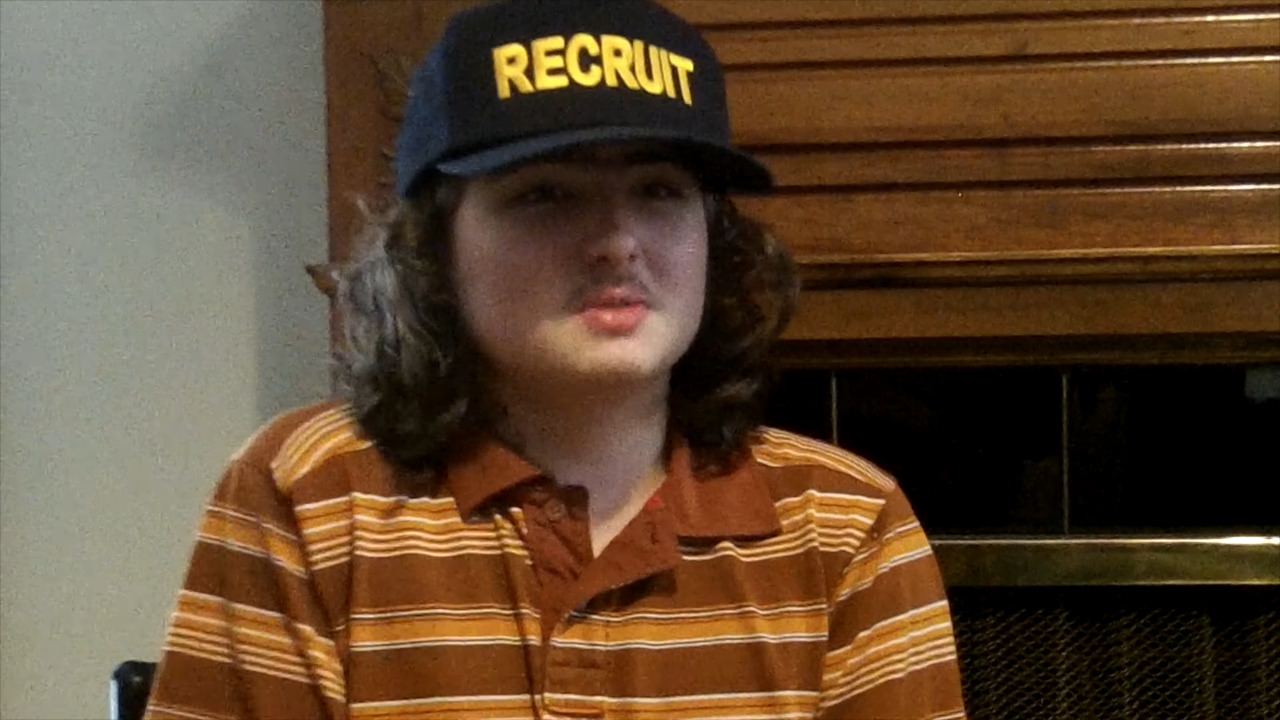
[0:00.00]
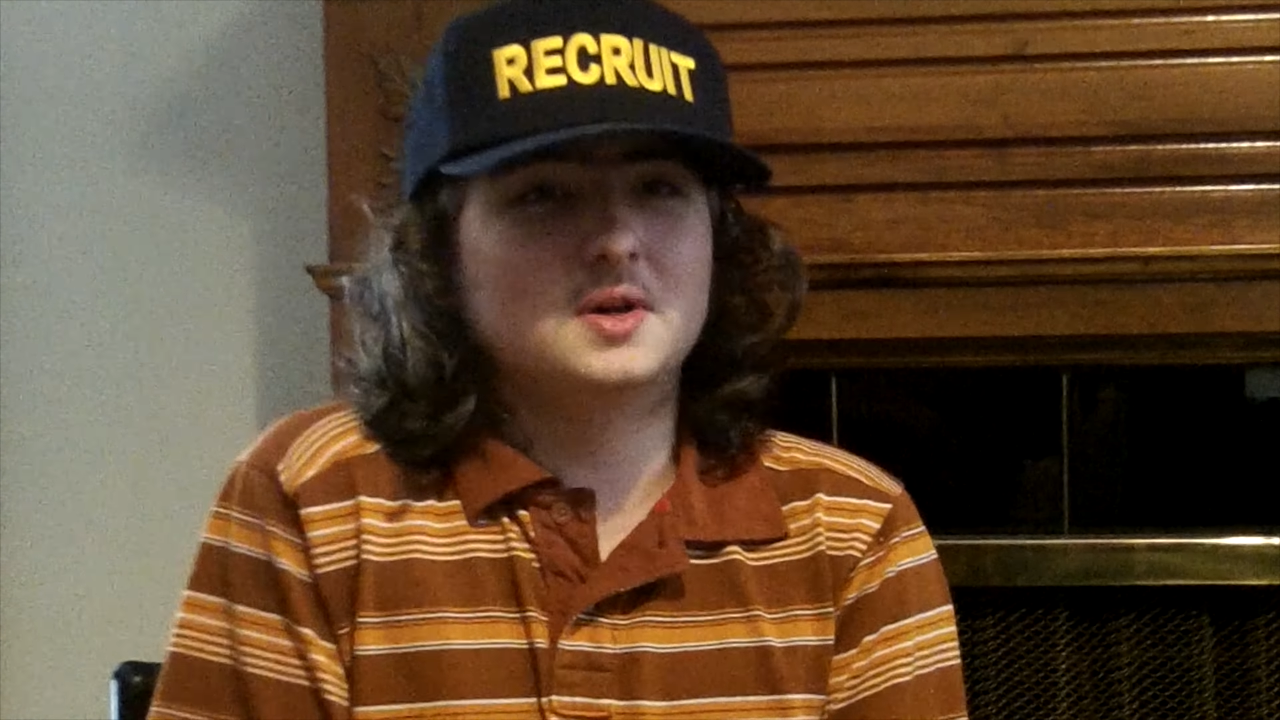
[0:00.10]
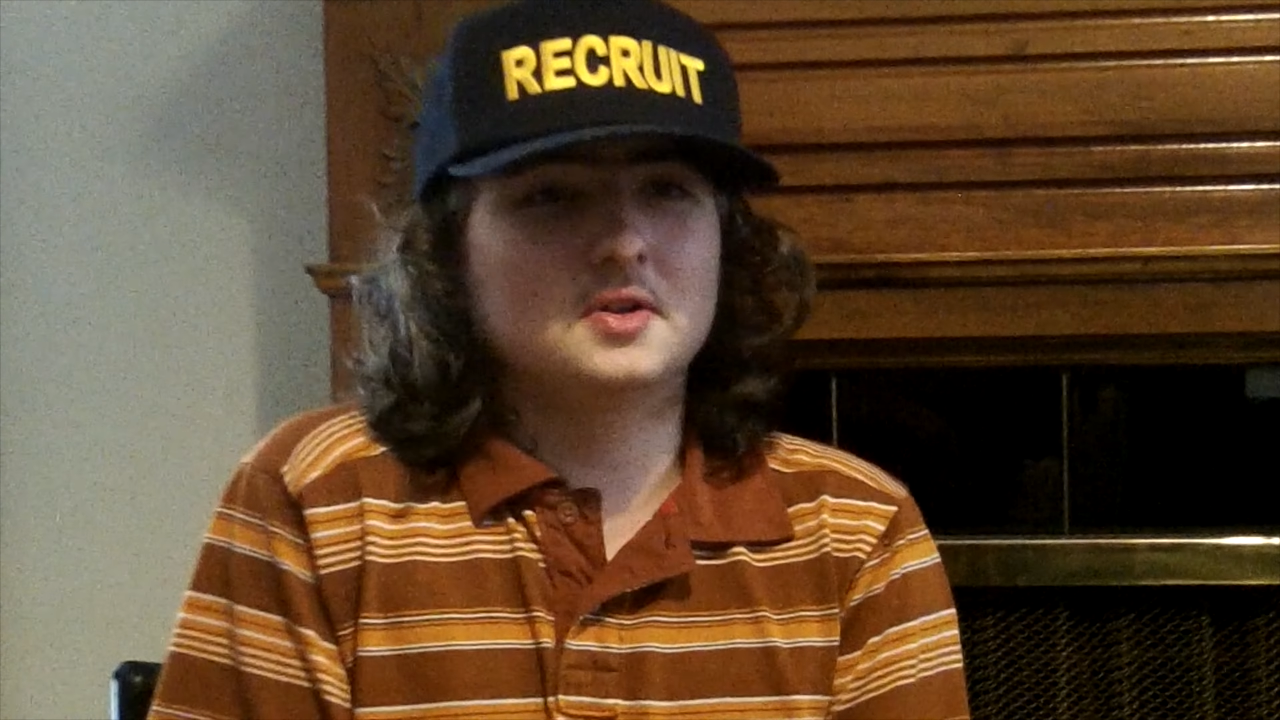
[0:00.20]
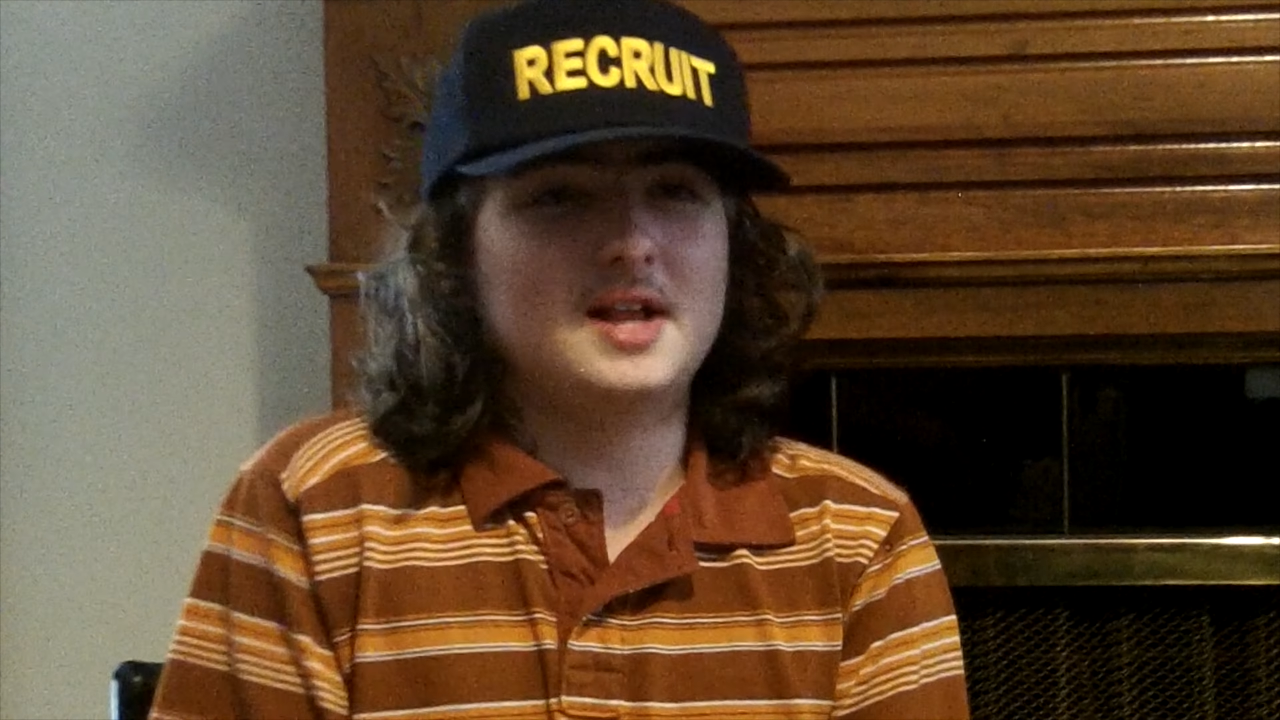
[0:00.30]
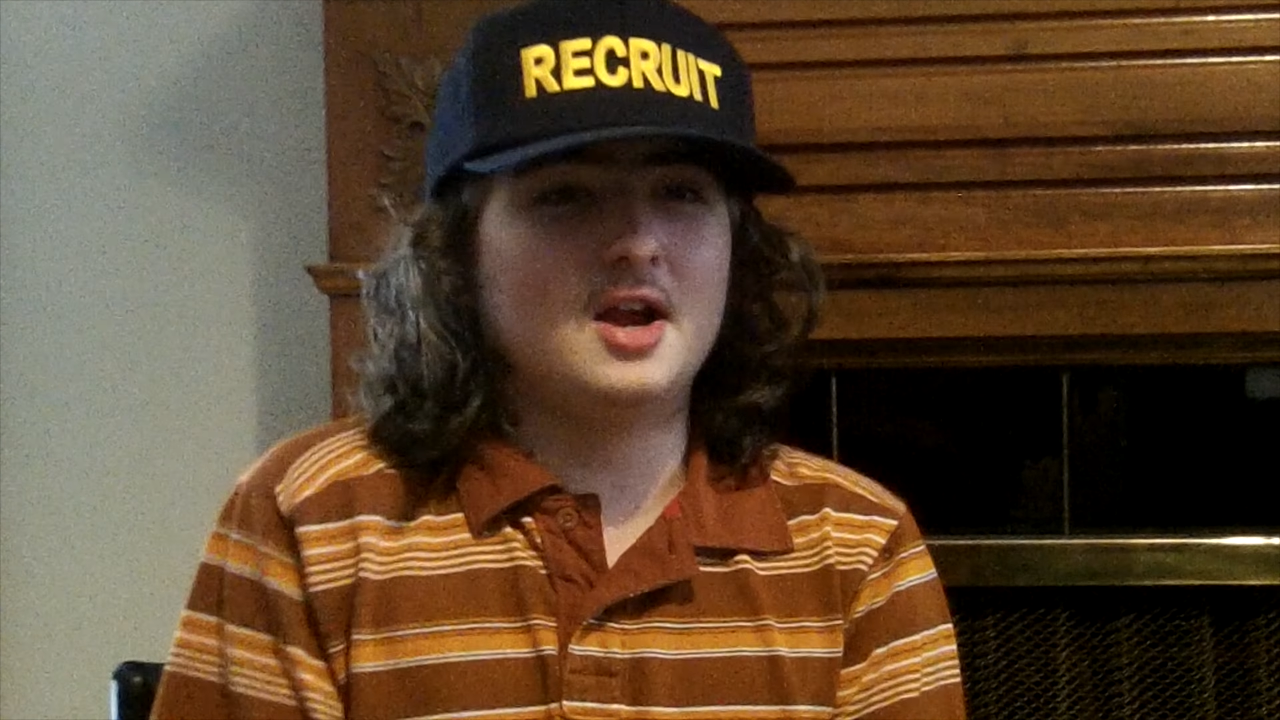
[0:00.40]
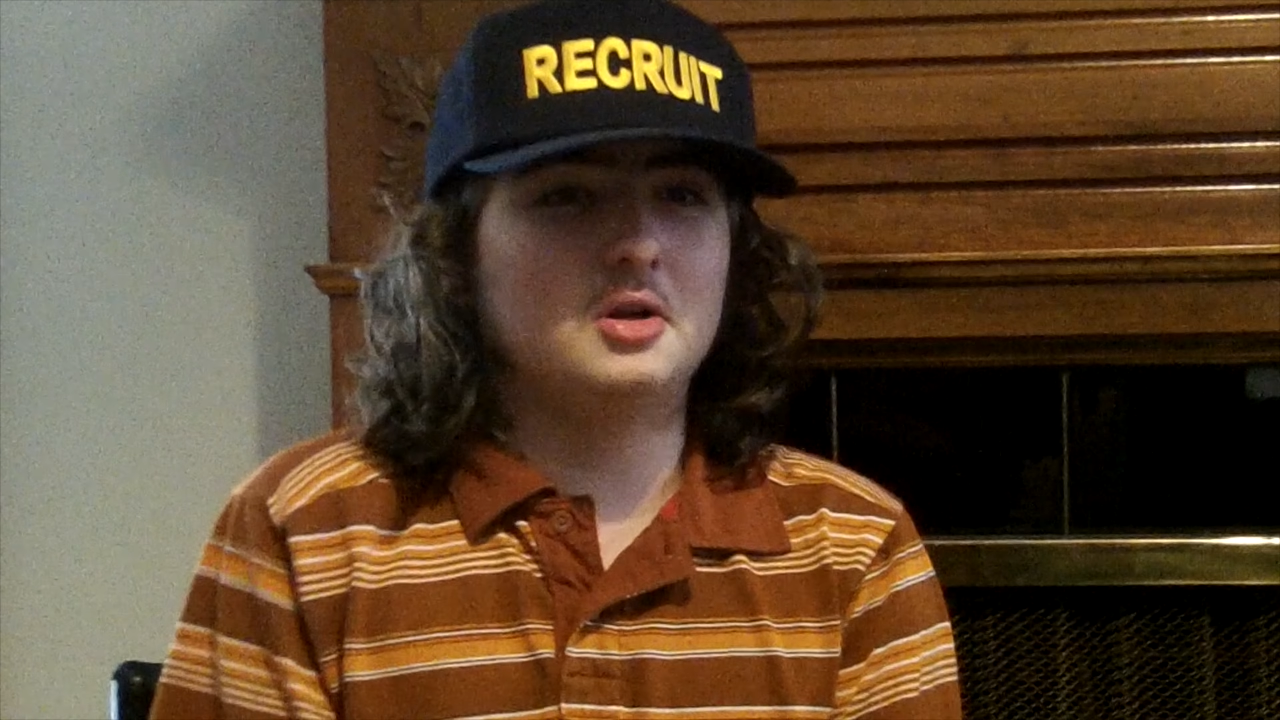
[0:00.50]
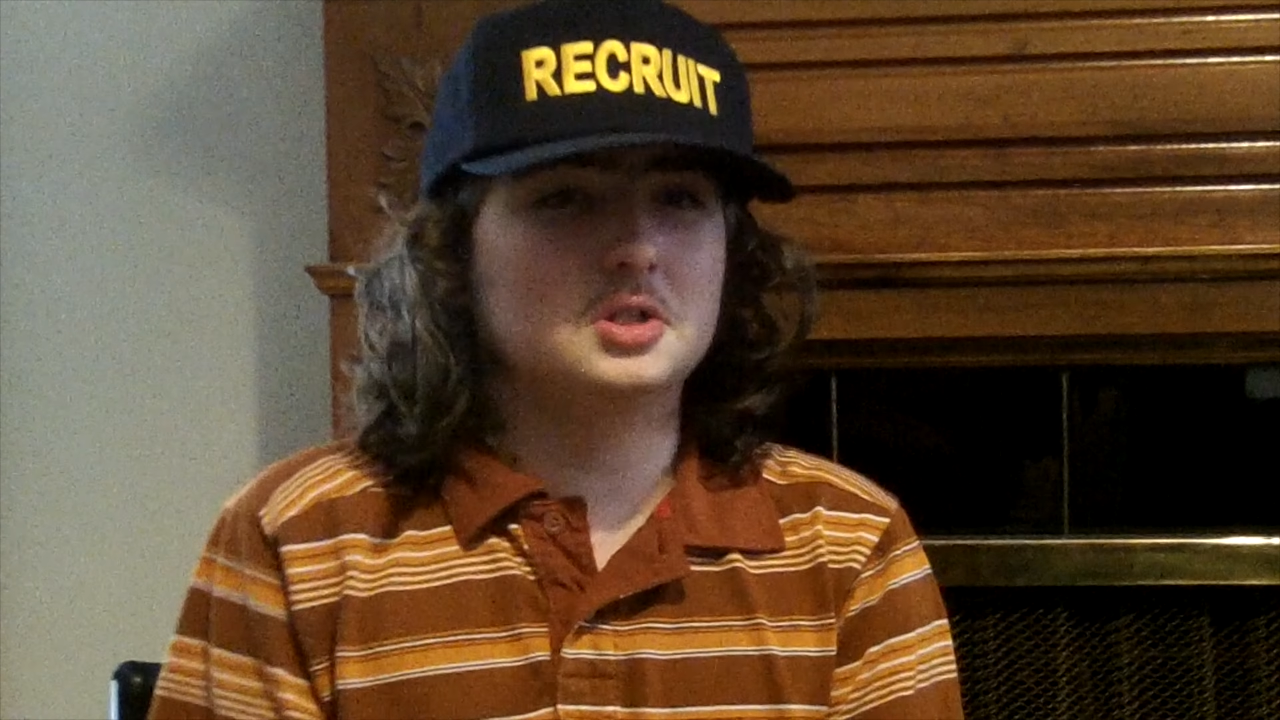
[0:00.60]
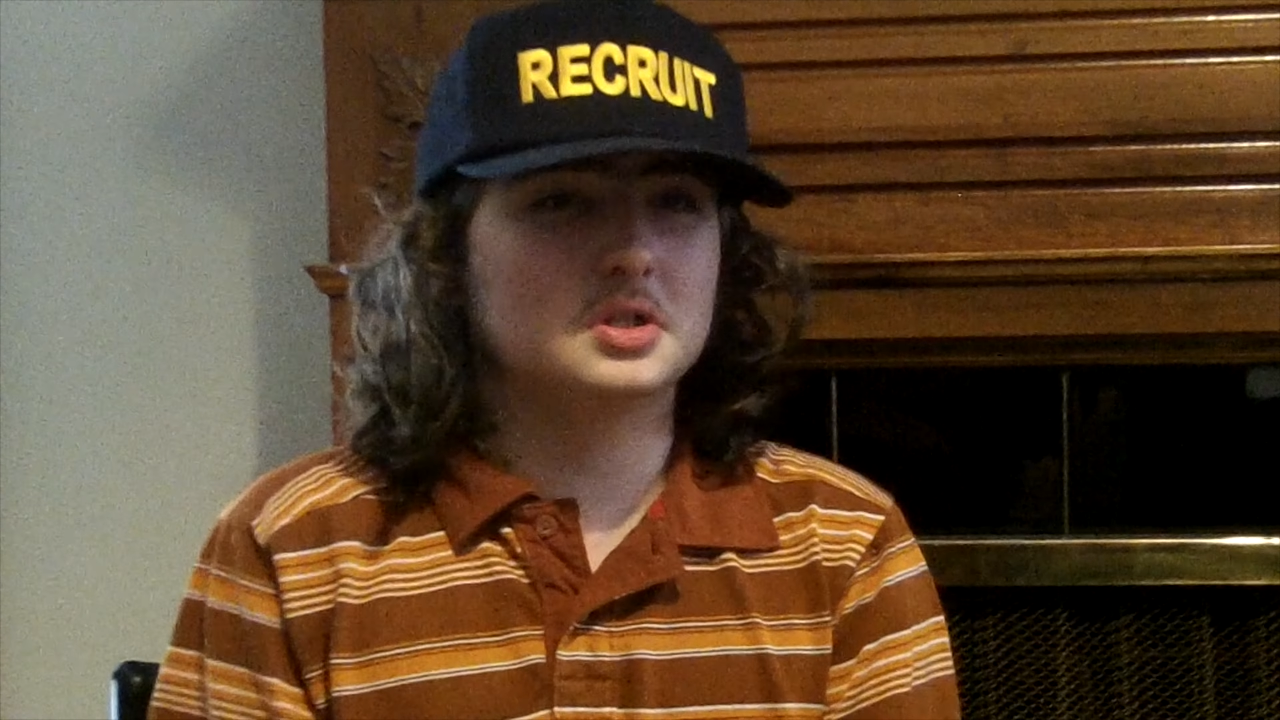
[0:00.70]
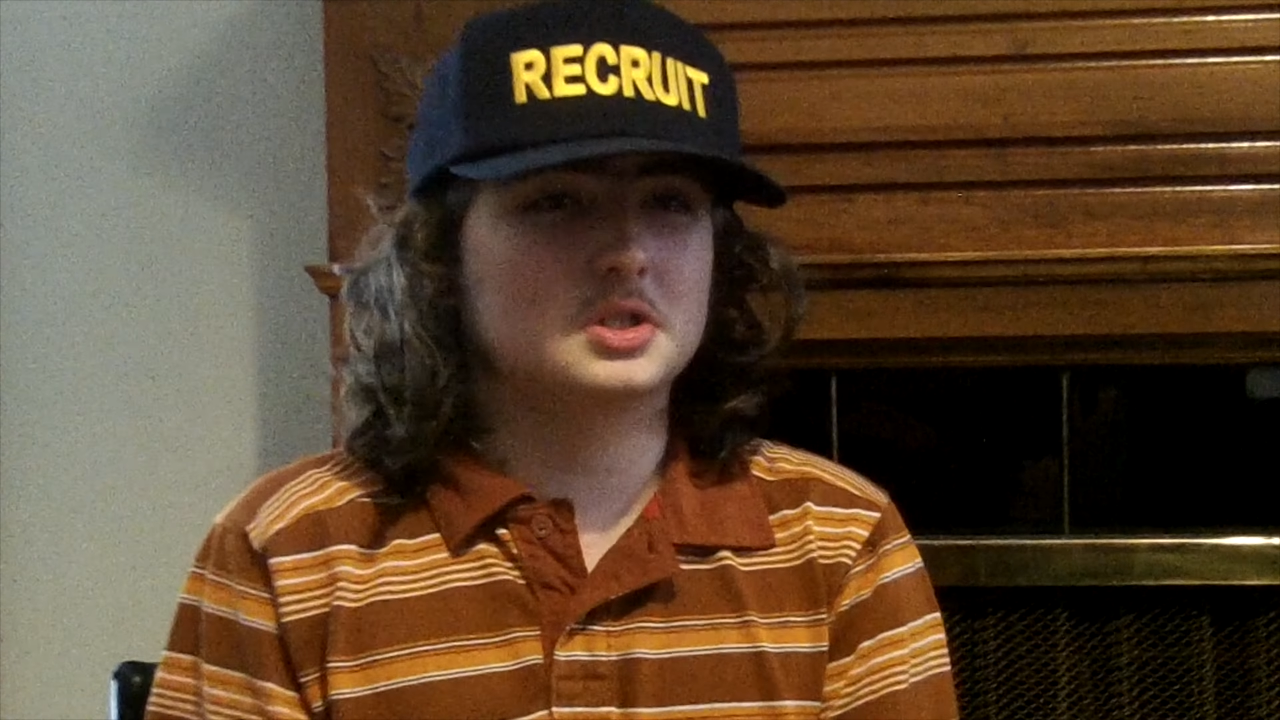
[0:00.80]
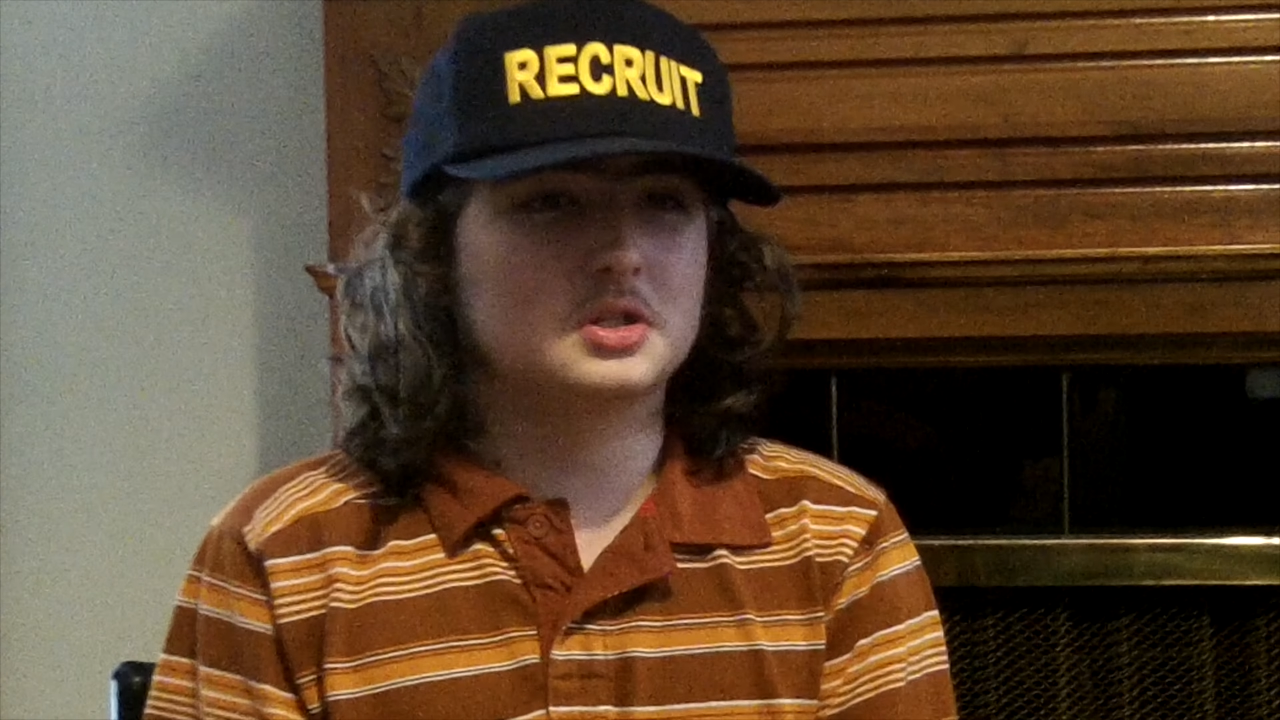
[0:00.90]
other
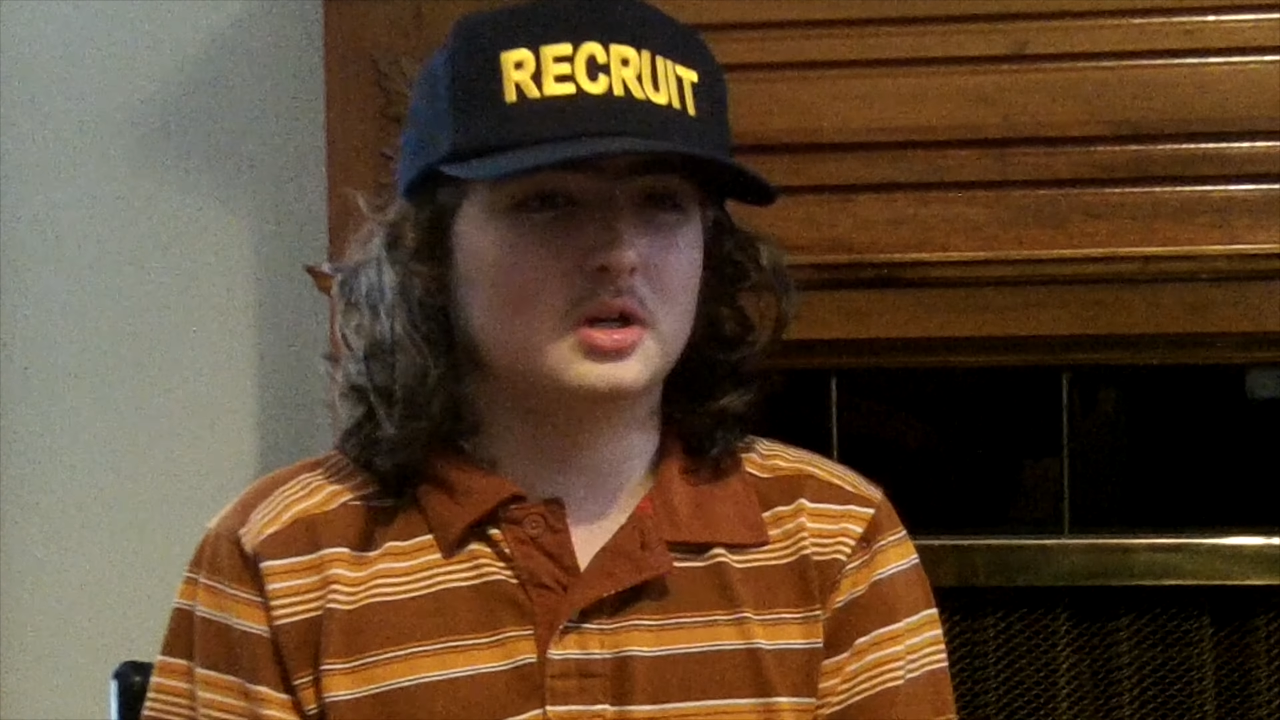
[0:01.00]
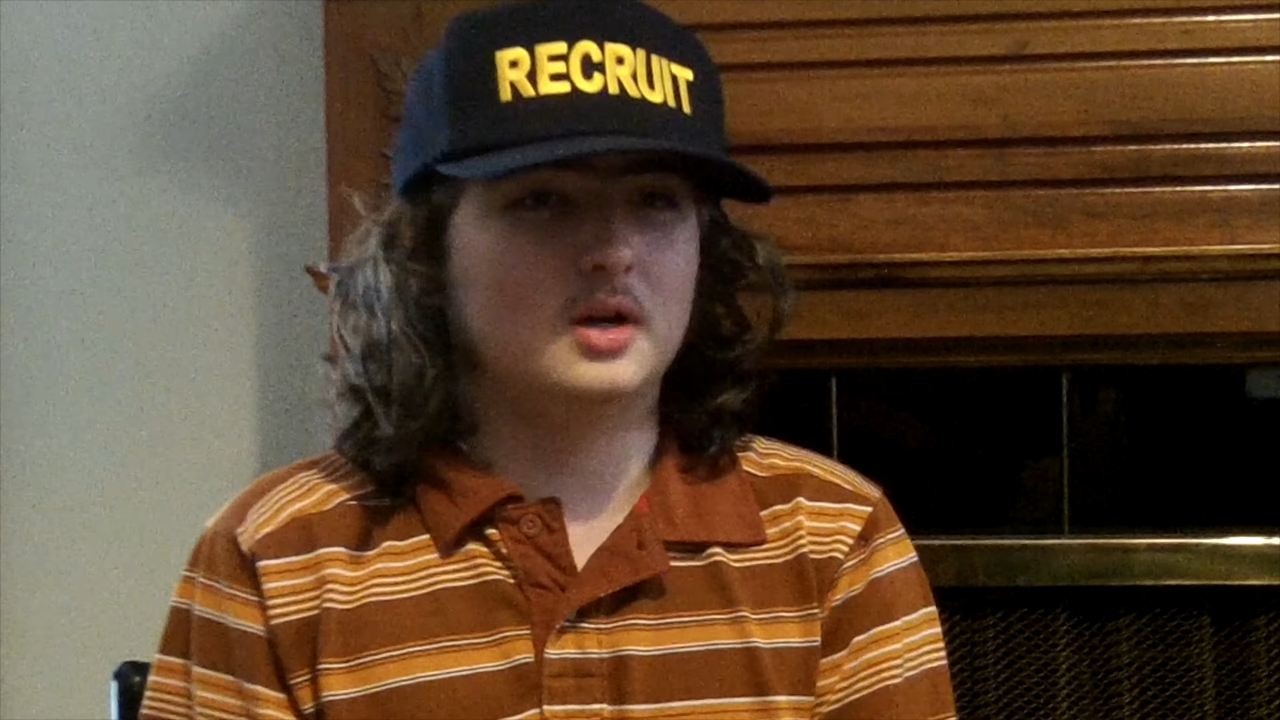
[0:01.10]
characters